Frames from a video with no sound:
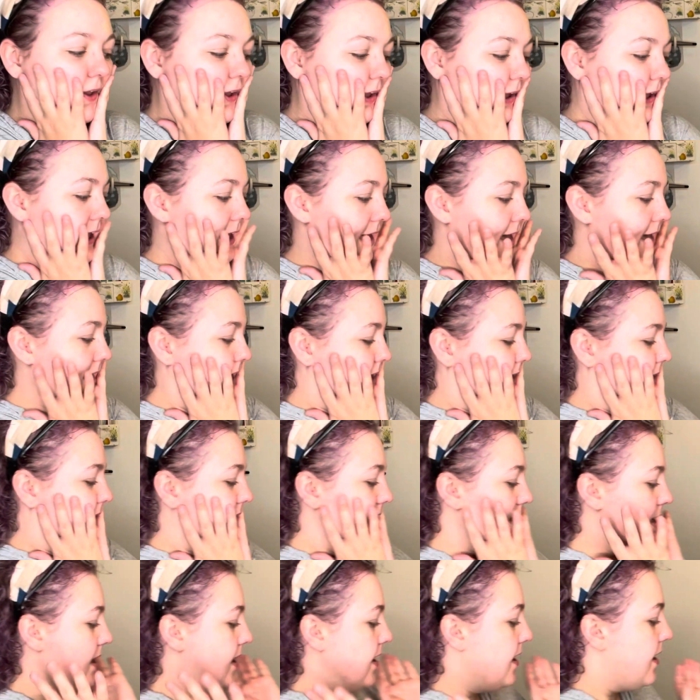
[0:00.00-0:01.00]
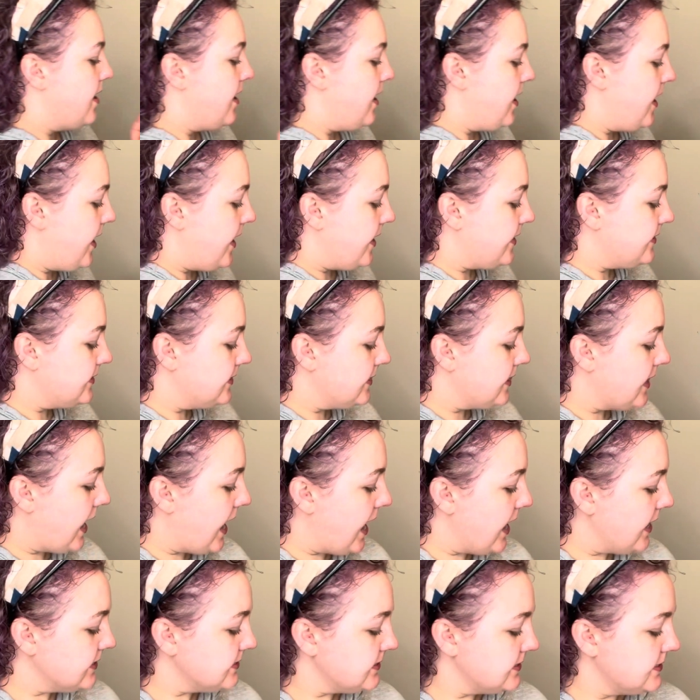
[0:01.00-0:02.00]
Okay. And
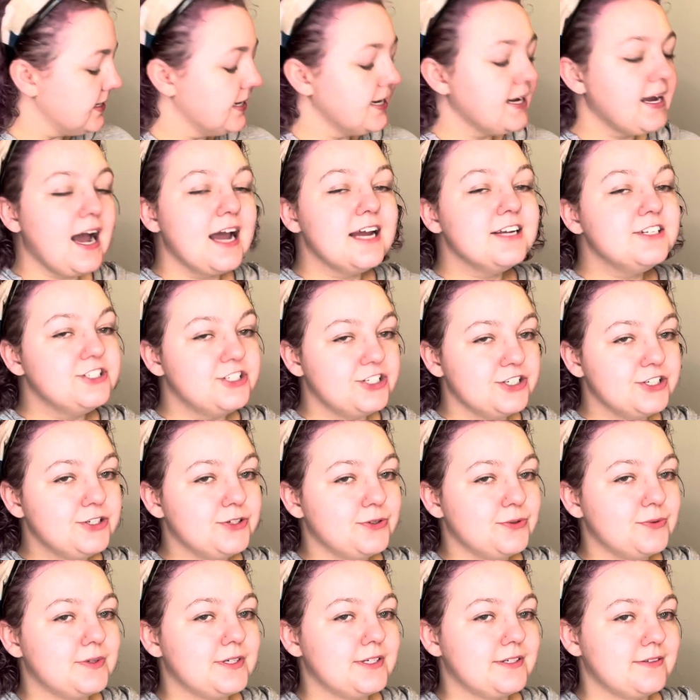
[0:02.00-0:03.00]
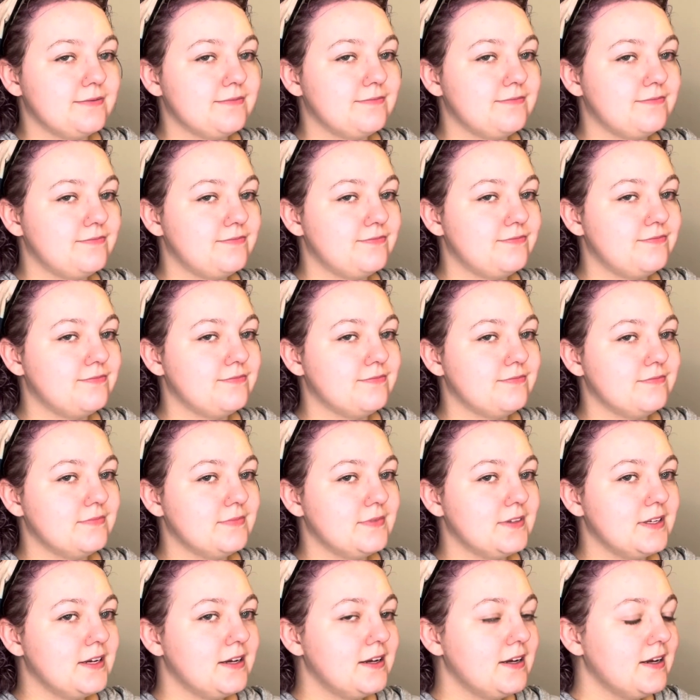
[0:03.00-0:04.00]
last thing I do
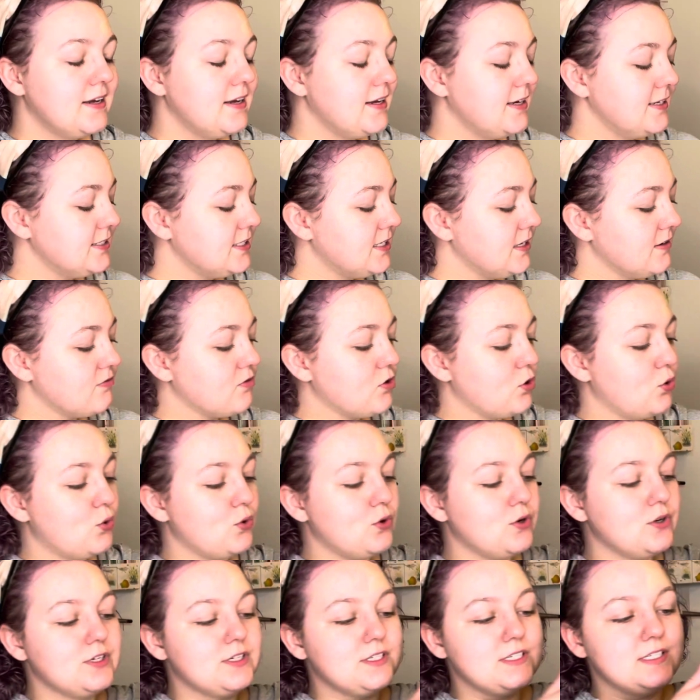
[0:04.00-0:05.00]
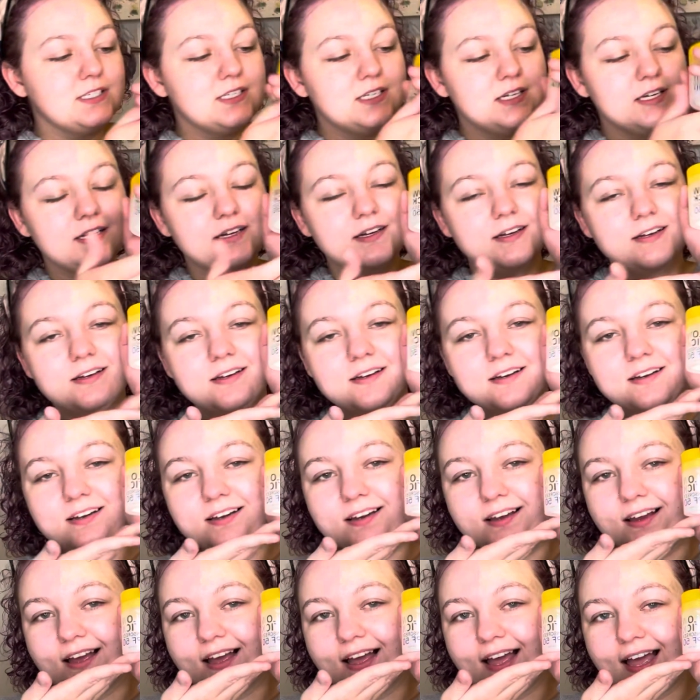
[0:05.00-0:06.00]
is, of course,
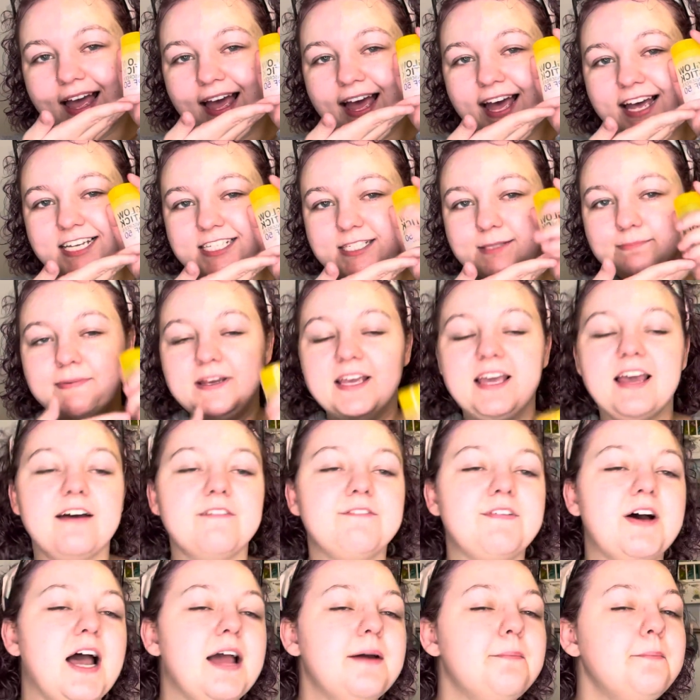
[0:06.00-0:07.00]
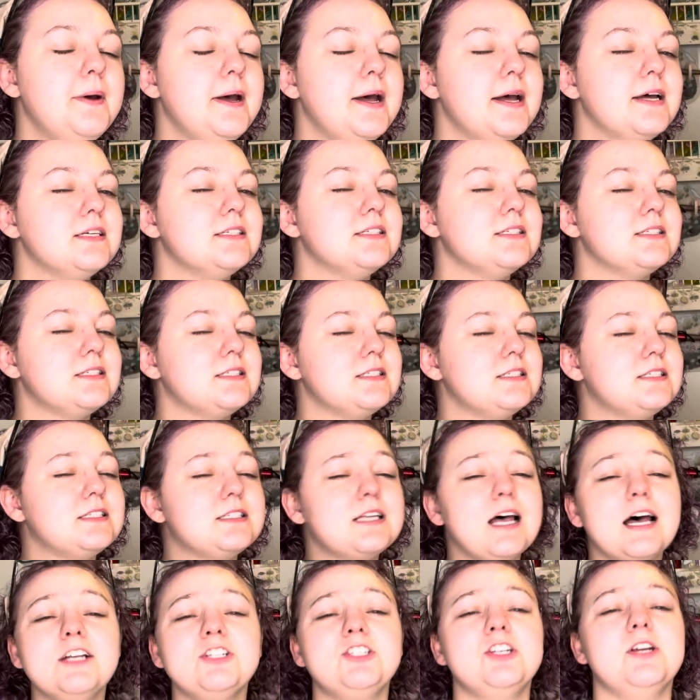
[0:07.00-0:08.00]
SPF. I'm
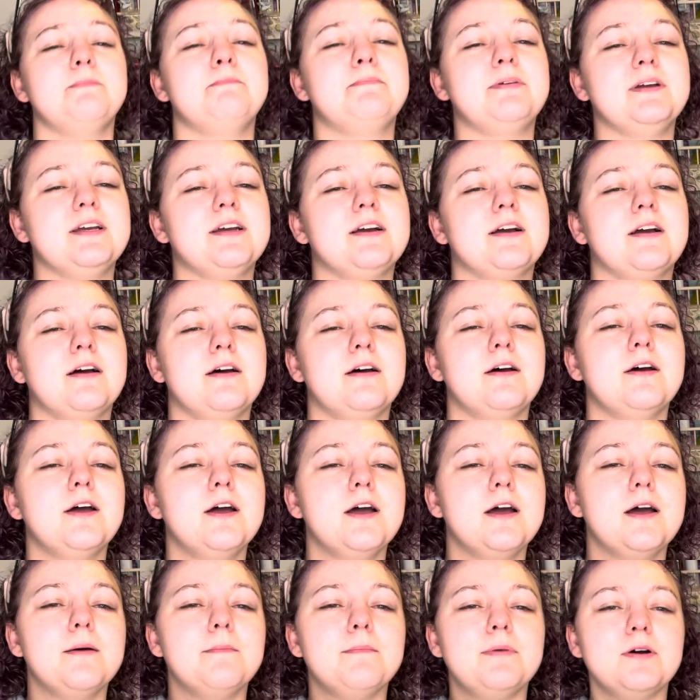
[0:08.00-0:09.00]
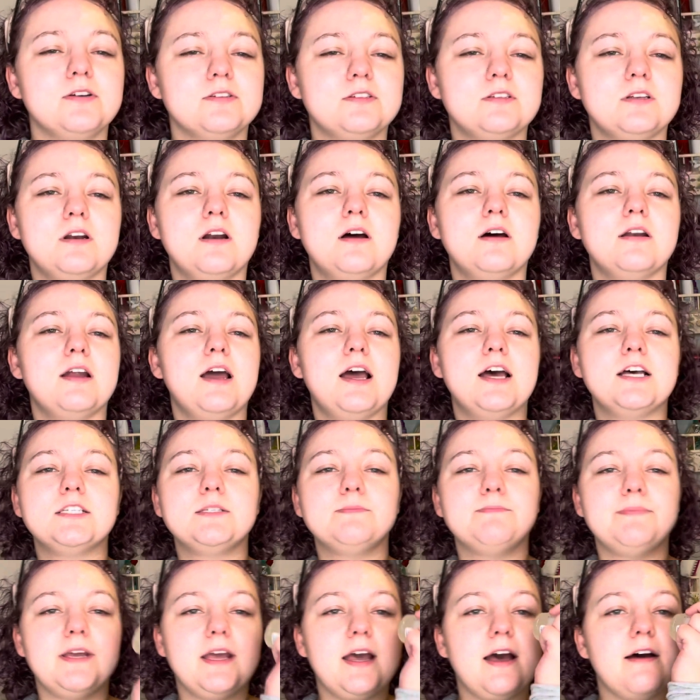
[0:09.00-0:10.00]
such a big person on
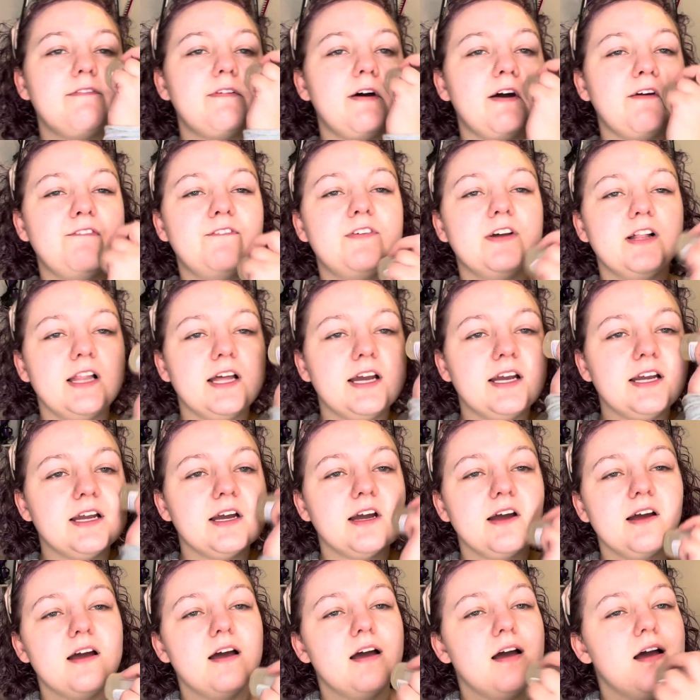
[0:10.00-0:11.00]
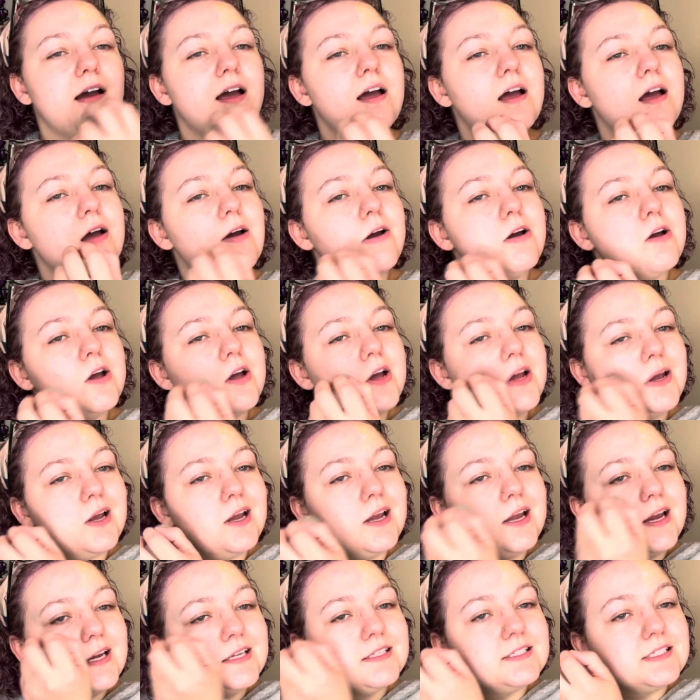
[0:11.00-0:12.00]
SPF. I feel like
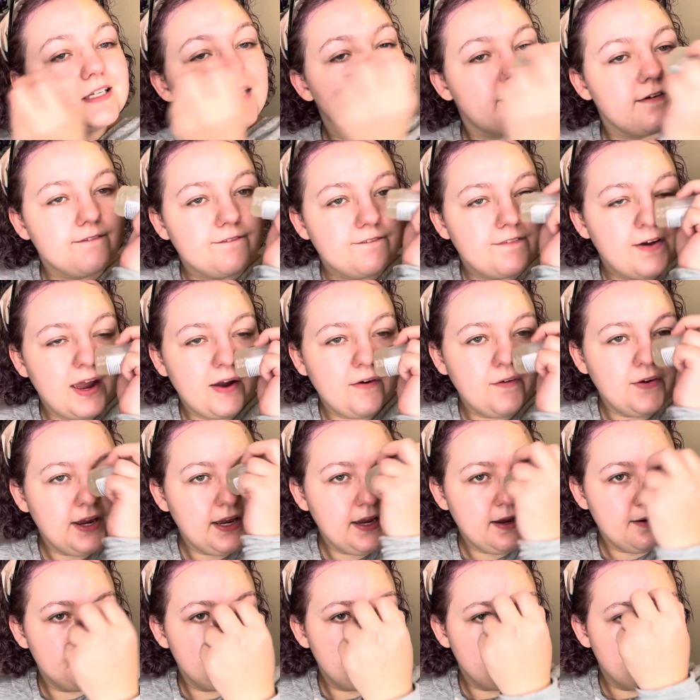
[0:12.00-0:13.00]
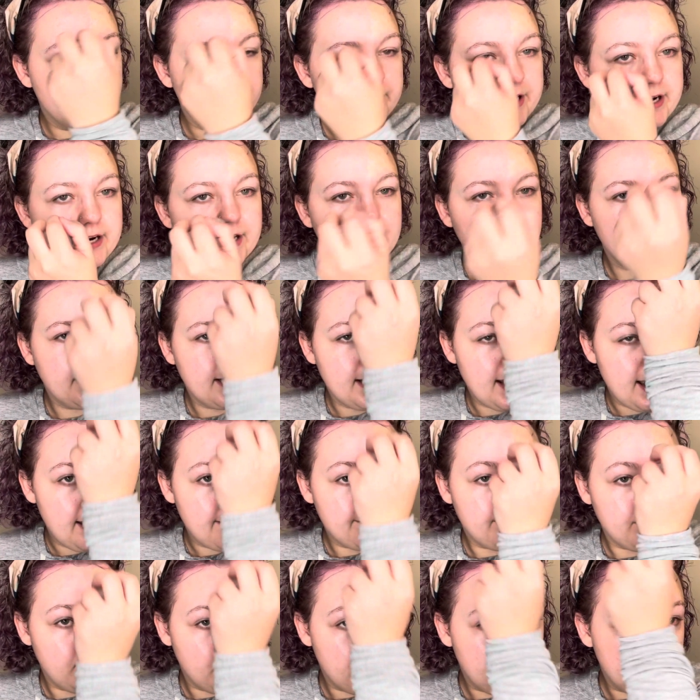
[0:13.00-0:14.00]
it's very important and
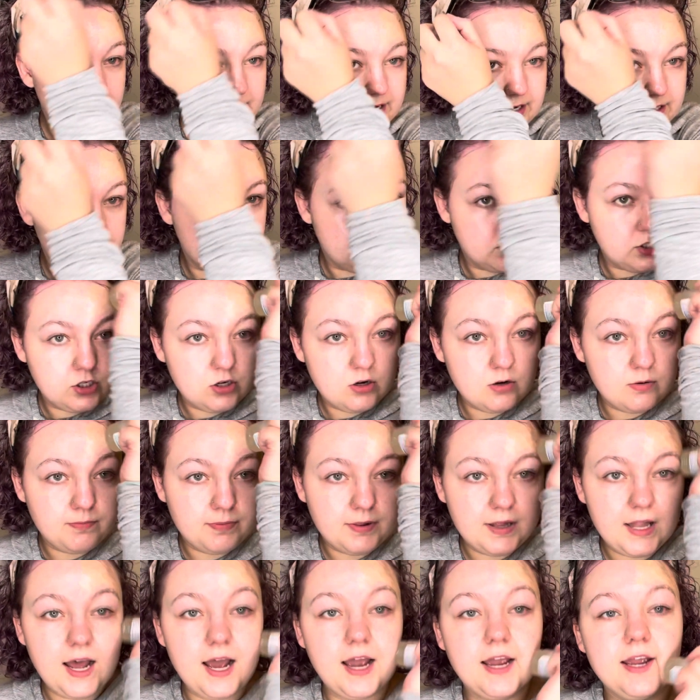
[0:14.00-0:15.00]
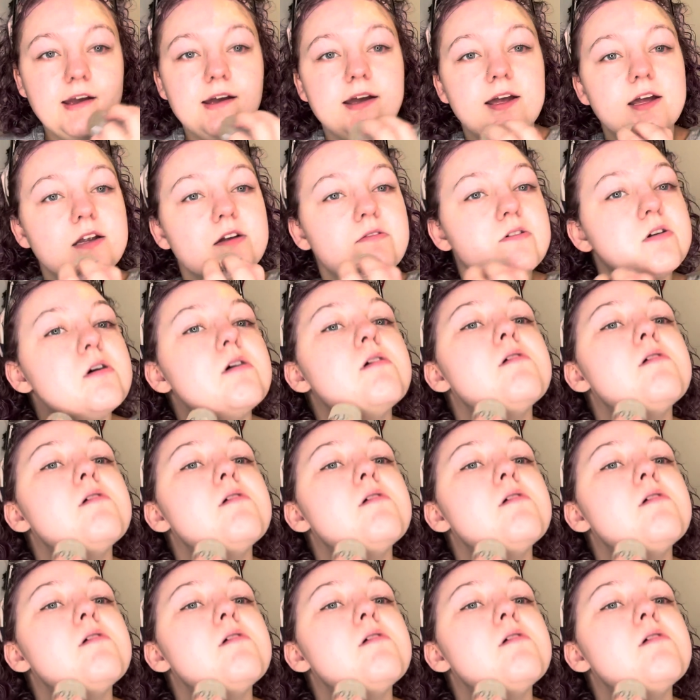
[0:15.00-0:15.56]
everyone needs to apply it.